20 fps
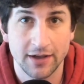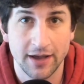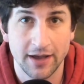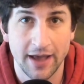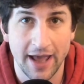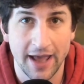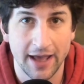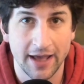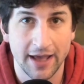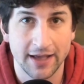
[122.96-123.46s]

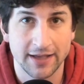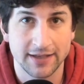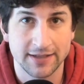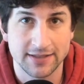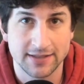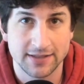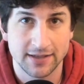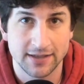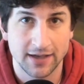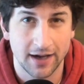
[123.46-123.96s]

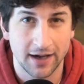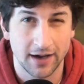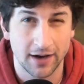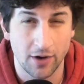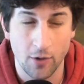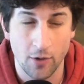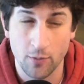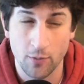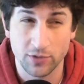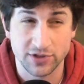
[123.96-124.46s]
and
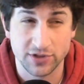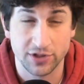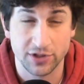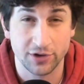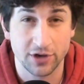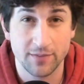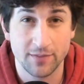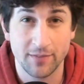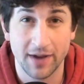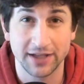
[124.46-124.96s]
almost a
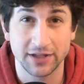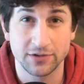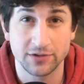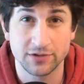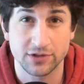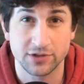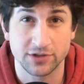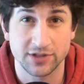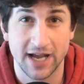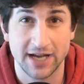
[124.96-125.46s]
third of my
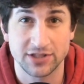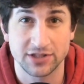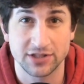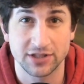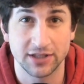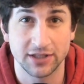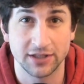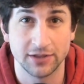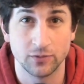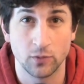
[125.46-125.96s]
users
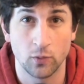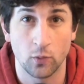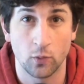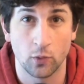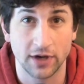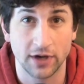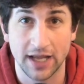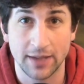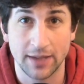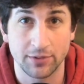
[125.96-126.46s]
actually
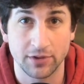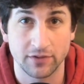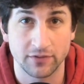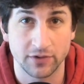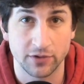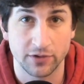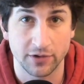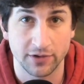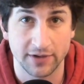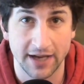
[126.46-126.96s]
weren't able to
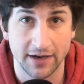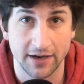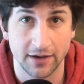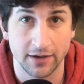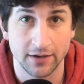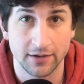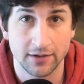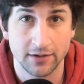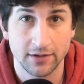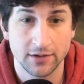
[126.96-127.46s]
view their
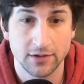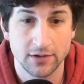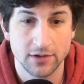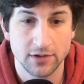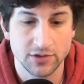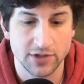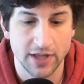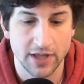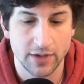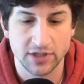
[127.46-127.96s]
data.
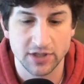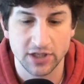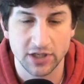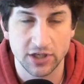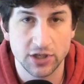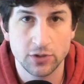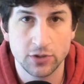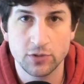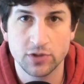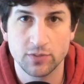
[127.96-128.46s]
So that was a
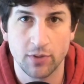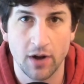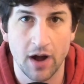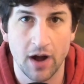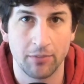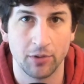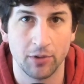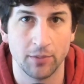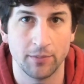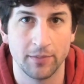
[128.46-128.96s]
huge
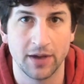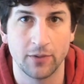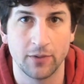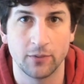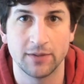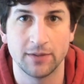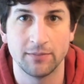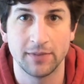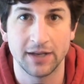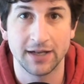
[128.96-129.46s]
problem, and
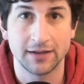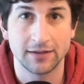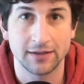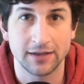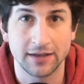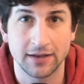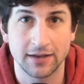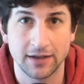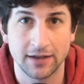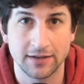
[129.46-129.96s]
we
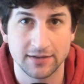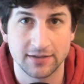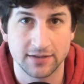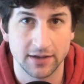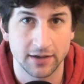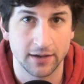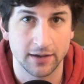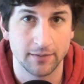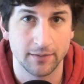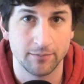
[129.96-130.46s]
immediately needed
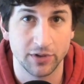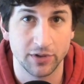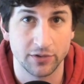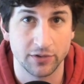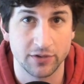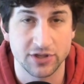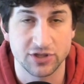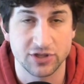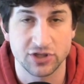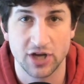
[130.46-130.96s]
to
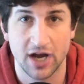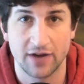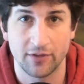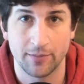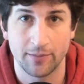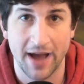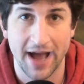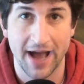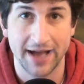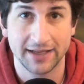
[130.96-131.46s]
build this Java
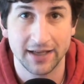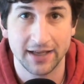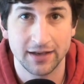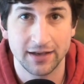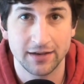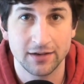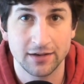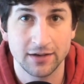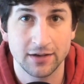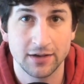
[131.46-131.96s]

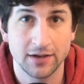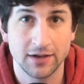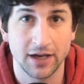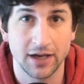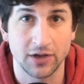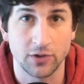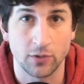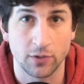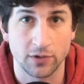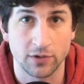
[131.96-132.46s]
backend
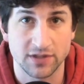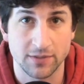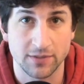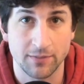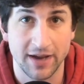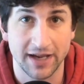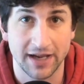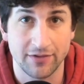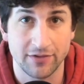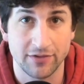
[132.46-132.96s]
in order to
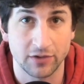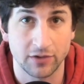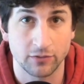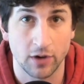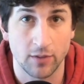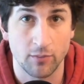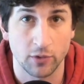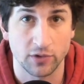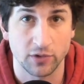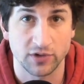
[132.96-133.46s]
make everything
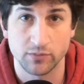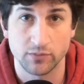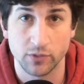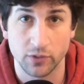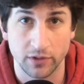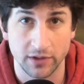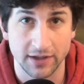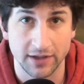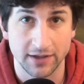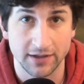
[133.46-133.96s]
run more
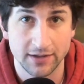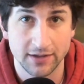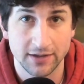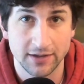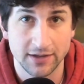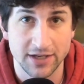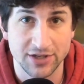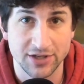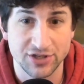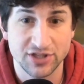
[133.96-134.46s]
smoothly.
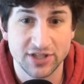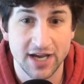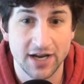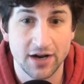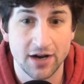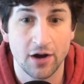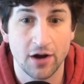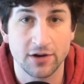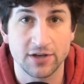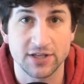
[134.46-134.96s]
It's just kind
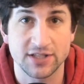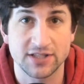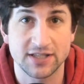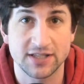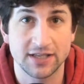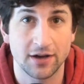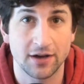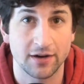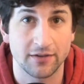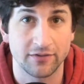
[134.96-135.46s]
of hard to
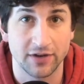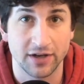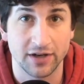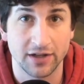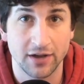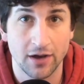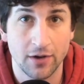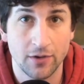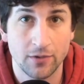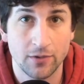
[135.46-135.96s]
see on a
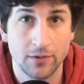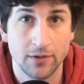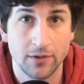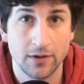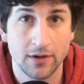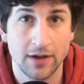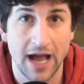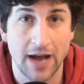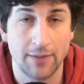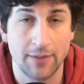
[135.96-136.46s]
video
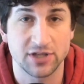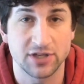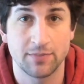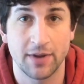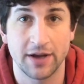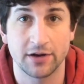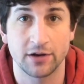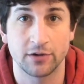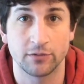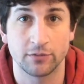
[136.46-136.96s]
how much
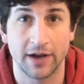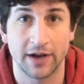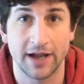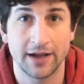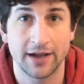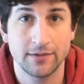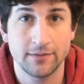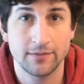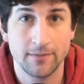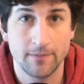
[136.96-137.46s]
better it
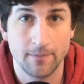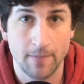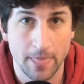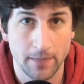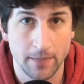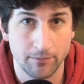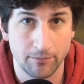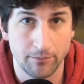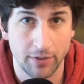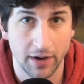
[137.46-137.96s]
ran,
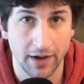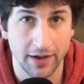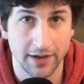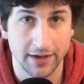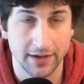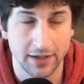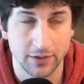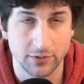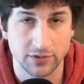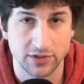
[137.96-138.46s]

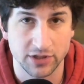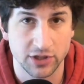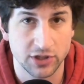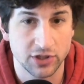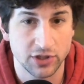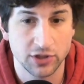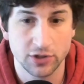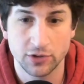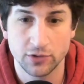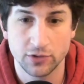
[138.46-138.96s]
but it was a
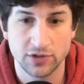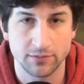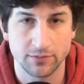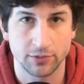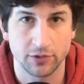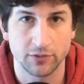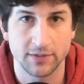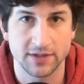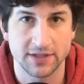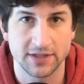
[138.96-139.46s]
huge
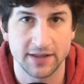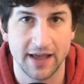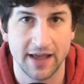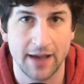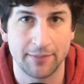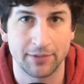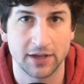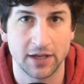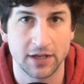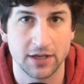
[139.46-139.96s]
improvement to the
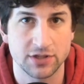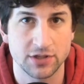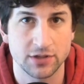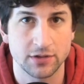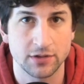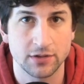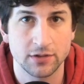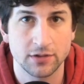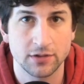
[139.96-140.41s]
application.